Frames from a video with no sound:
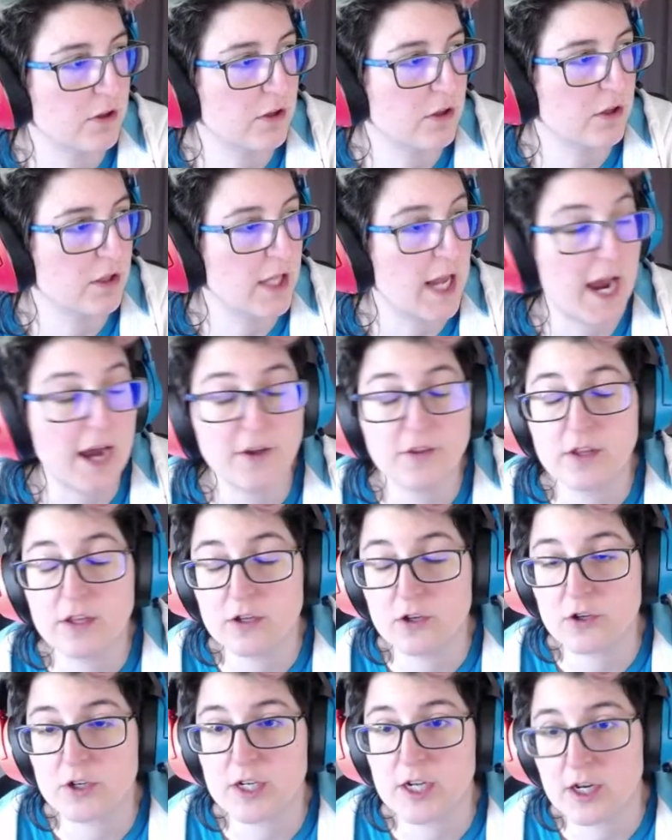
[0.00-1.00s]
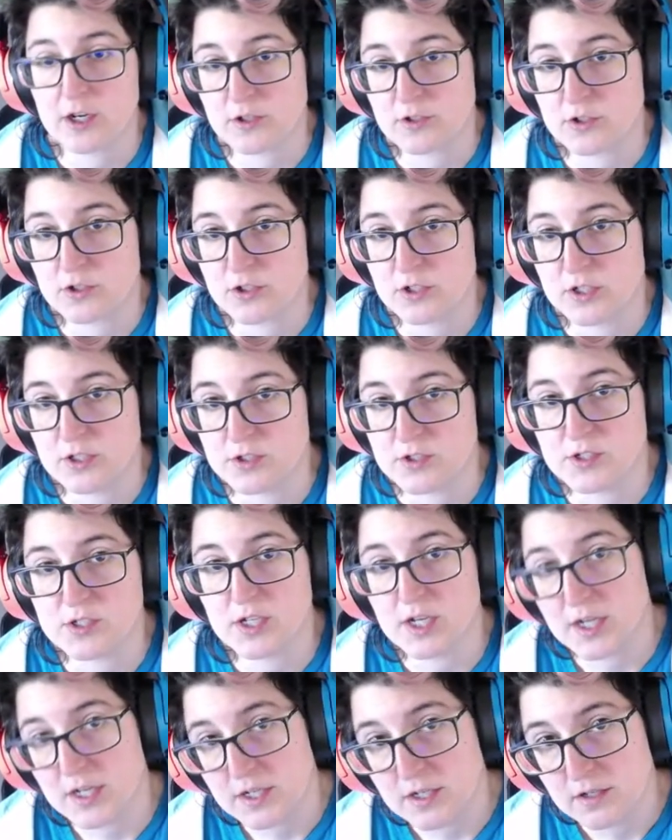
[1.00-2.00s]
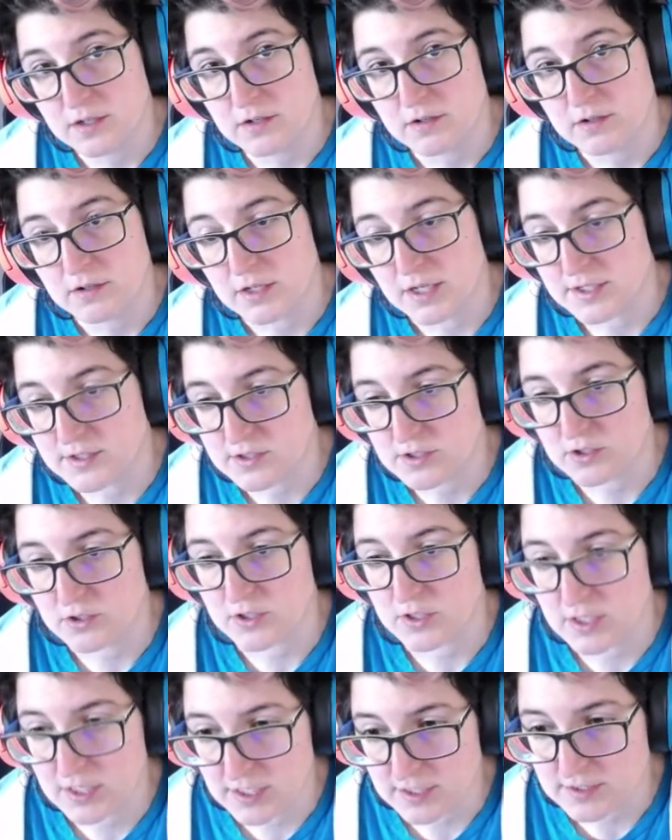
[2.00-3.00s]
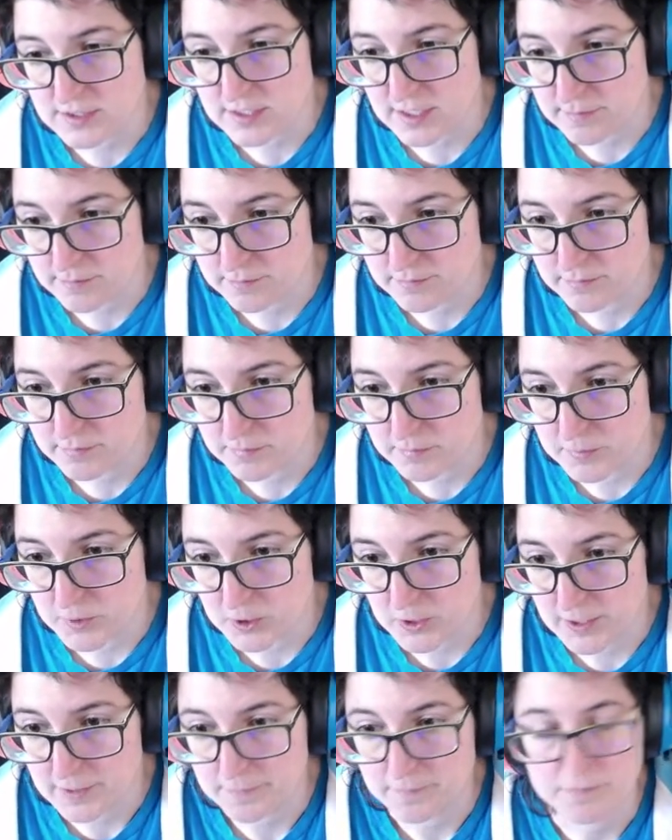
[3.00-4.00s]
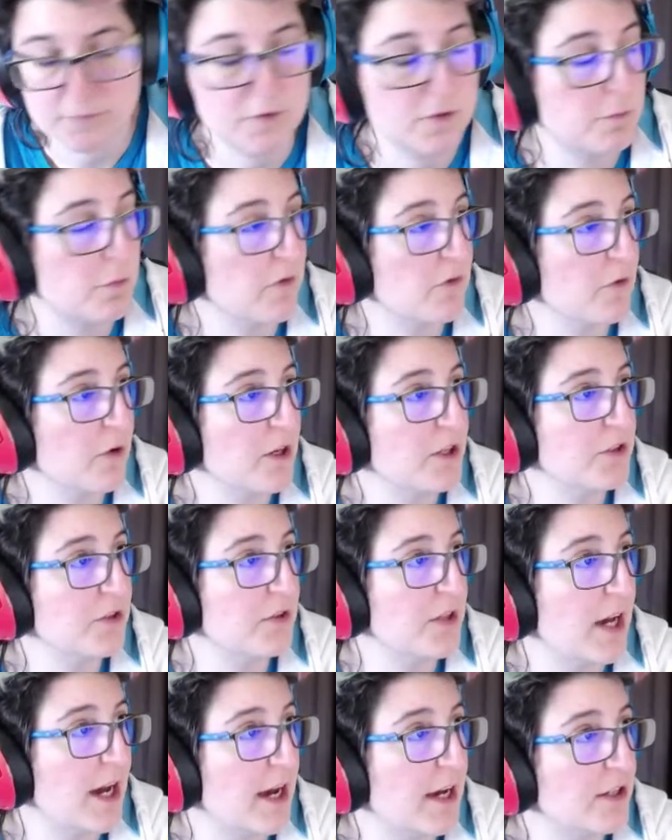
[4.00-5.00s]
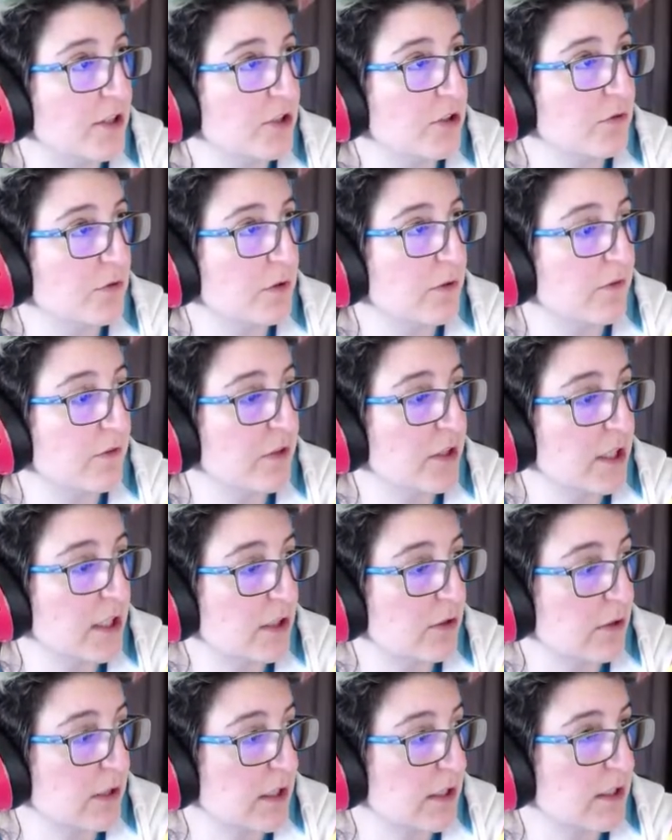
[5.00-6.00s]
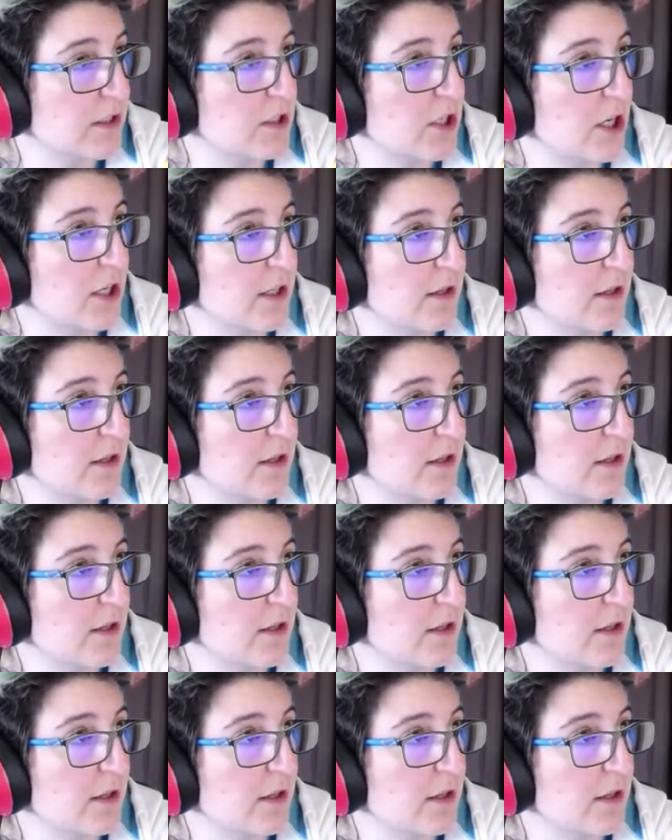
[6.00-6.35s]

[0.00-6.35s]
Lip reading: now that your character is done, let's go to the next step. Okay. Before I do that, I just want to very quickly talk